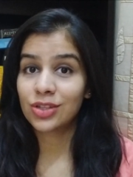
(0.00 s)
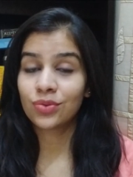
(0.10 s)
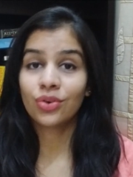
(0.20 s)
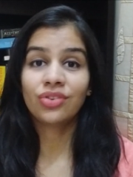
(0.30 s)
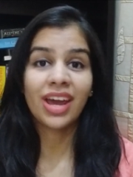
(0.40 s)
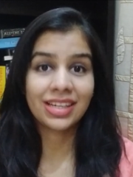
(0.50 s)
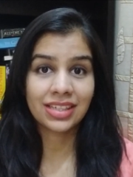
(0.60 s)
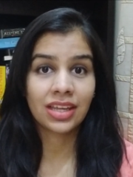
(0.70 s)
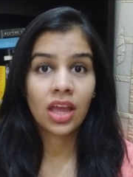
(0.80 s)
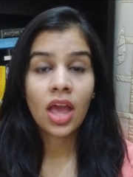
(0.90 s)
is for
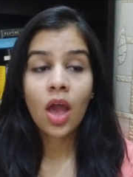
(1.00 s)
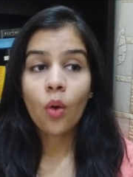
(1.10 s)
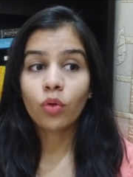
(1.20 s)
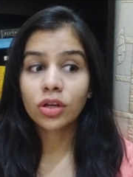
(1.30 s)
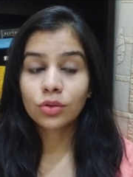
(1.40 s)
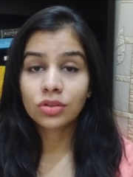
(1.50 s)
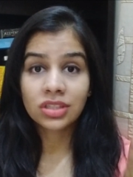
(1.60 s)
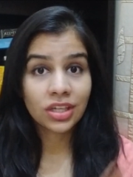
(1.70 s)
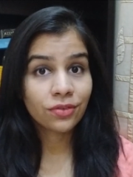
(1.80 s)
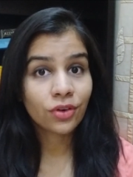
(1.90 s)
writing. One
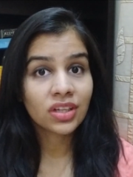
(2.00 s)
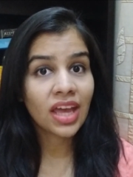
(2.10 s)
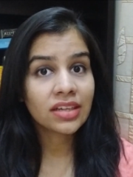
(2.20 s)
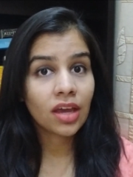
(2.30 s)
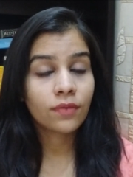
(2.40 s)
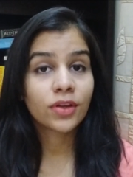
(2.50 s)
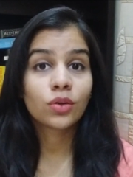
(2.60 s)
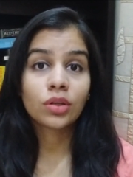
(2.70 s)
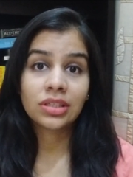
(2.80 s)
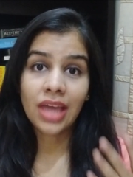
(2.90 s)
could kill for that and
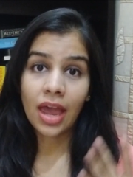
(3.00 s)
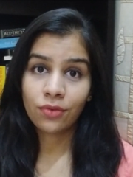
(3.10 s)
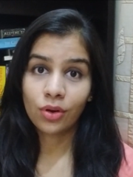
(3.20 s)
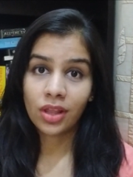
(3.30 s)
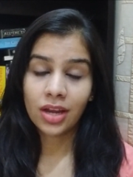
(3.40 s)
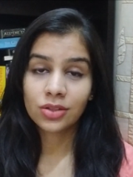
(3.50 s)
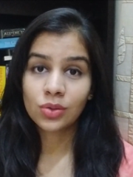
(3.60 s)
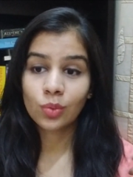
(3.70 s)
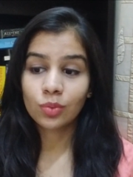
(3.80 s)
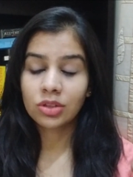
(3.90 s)
one could die for that.
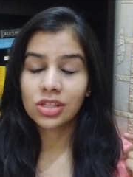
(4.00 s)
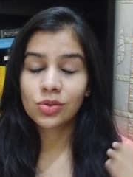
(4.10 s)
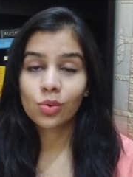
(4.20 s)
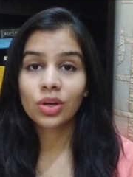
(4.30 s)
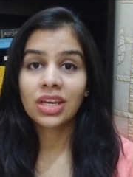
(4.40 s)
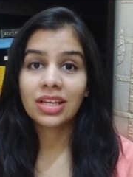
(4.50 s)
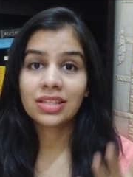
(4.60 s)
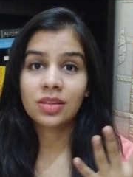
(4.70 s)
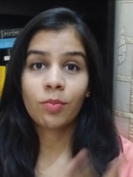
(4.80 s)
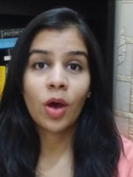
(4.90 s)
So the story
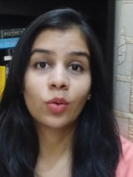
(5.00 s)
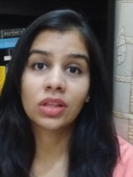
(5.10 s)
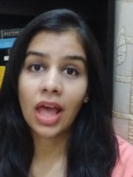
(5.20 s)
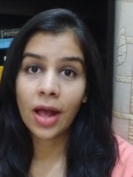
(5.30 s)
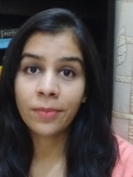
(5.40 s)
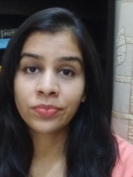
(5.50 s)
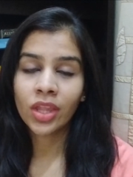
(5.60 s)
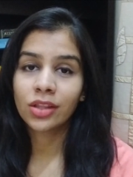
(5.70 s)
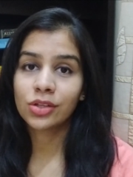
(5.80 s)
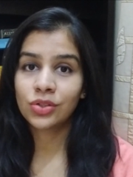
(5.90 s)
is about them,
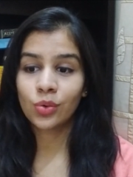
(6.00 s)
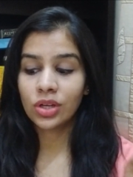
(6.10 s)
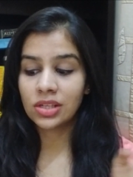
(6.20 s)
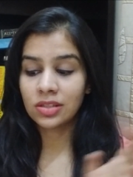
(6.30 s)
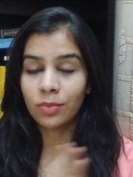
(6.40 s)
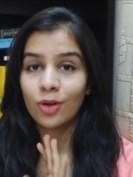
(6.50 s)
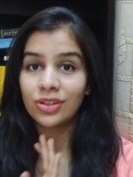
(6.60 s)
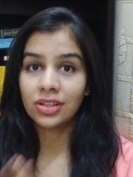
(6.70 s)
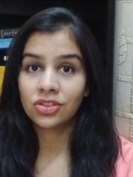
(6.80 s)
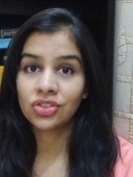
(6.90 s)
the story is about
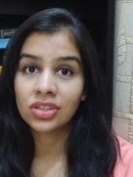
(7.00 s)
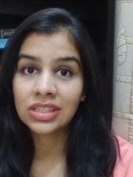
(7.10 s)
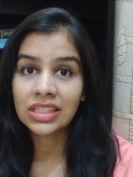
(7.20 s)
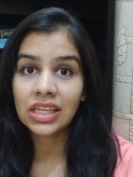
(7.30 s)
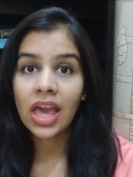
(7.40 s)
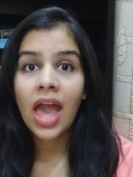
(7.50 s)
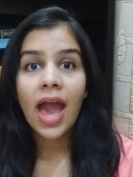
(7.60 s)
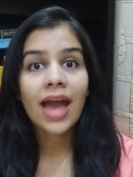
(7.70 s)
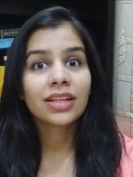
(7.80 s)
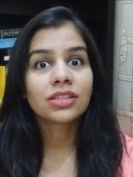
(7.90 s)
their journey,
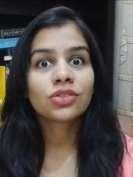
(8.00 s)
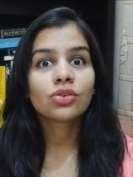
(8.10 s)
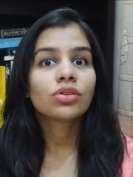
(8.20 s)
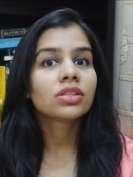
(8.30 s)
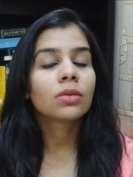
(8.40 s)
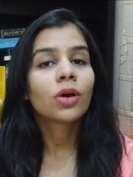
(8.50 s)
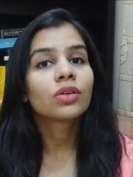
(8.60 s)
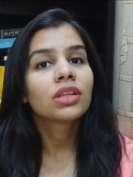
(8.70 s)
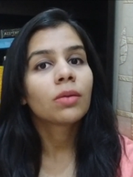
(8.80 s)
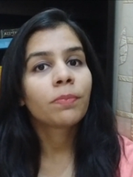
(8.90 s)
and the story is
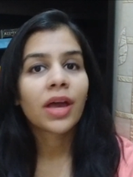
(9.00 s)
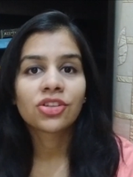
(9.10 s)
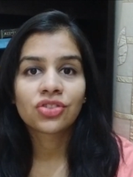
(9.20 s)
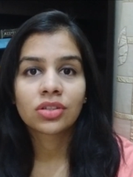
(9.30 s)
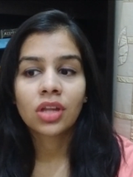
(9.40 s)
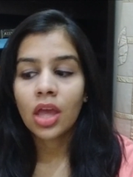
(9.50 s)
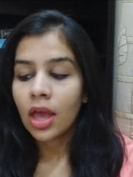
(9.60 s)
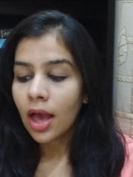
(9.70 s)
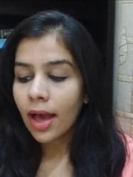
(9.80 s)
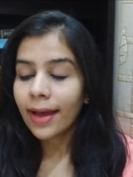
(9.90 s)
about their passion.
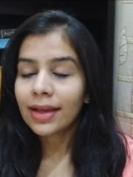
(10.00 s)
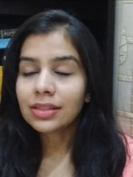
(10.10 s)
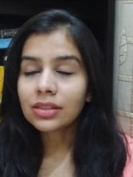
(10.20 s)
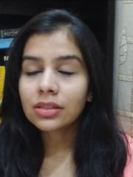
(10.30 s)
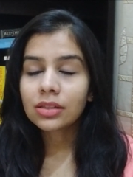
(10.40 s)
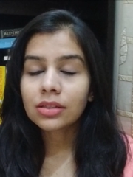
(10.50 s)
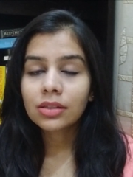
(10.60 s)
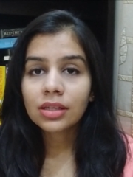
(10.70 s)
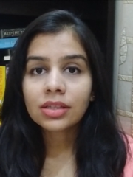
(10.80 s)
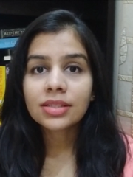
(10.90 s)
And the
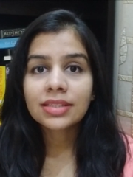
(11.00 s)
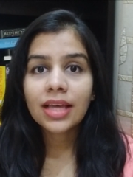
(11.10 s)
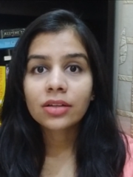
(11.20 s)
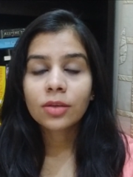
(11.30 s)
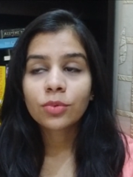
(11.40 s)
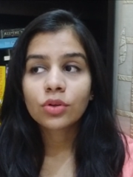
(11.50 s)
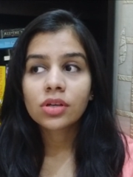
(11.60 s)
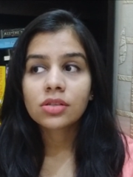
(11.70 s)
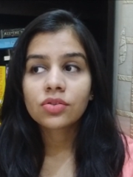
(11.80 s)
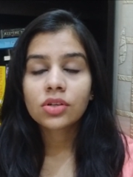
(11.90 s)
thing is that the book
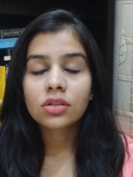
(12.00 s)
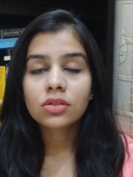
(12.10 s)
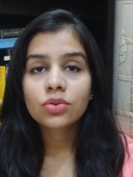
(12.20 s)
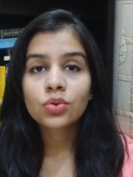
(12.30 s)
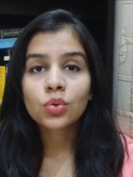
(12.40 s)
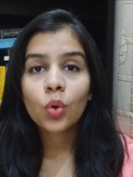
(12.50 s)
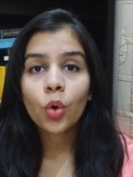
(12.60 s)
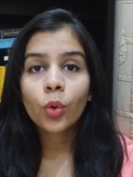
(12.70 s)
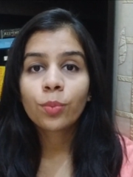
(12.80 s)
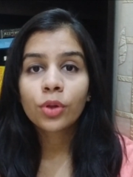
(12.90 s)
is written
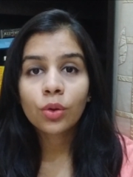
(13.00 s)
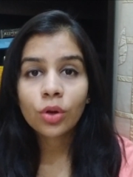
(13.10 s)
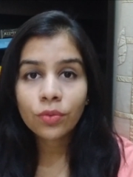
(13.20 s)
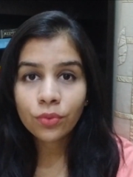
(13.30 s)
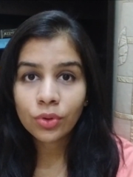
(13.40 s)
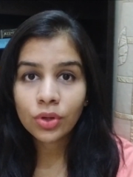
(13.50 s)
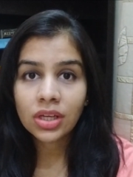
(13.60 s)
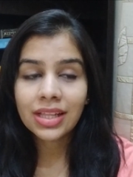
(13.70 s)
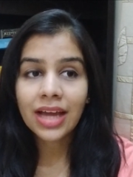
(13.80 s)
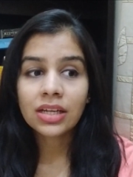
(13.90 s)
so
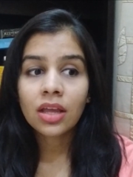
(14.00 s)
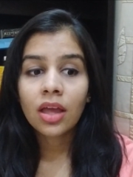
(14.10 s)
beautifully that